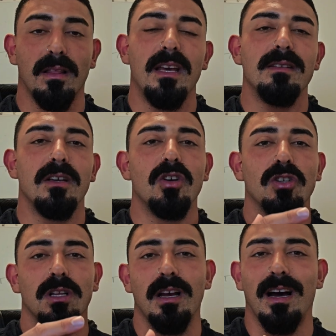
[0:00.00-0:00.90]
These are
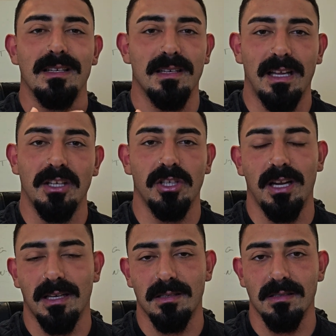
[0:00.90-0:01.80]
usually isolation
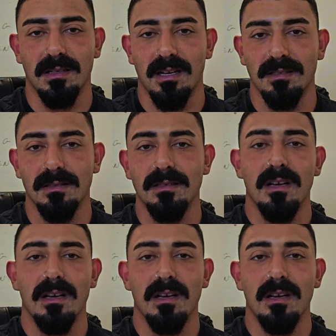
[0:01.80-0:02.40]
exercises.